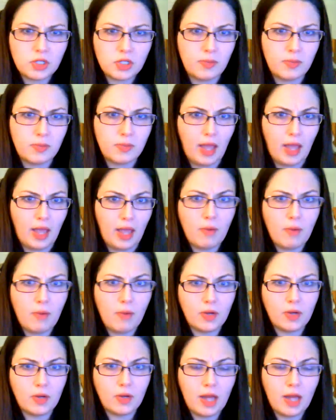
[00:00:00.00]
Like, how am I going to
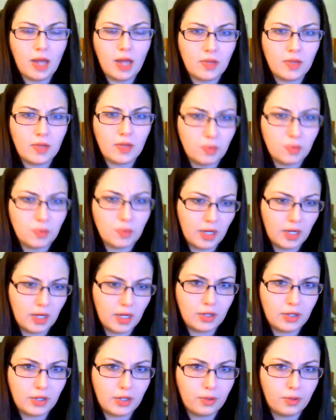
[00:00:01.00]
get out of this? What can I
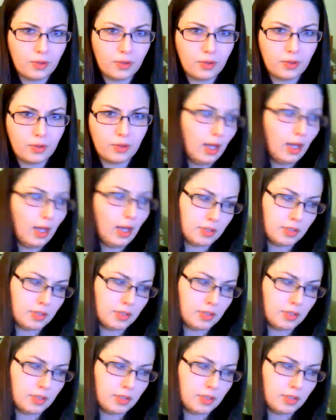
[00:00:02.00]
do?